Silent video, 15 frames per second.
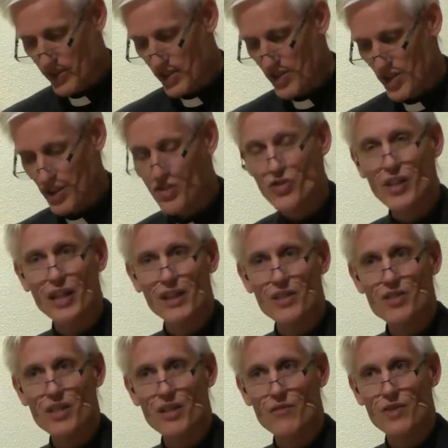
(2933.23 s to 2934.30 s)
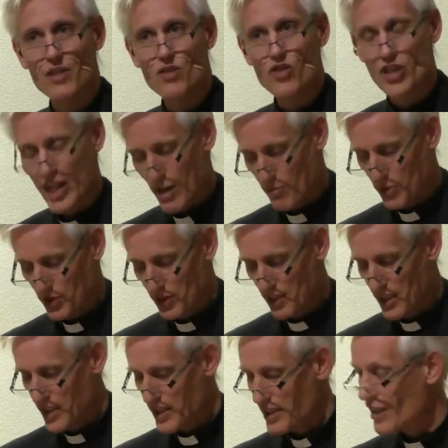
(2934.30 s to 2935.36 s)
the centrality of this chapel
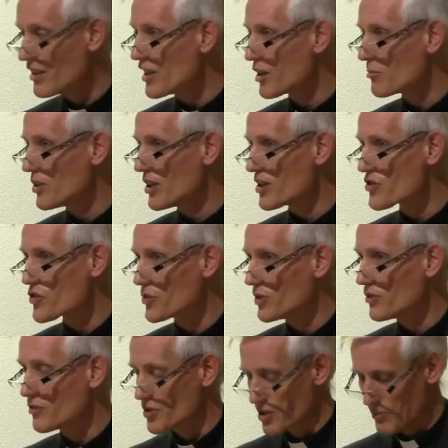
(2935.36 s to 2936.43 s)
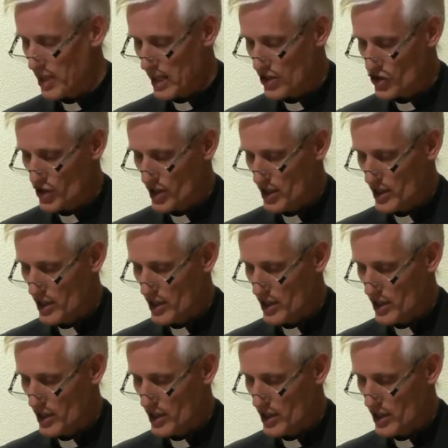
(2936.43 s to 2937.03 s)
in their pastoral formation.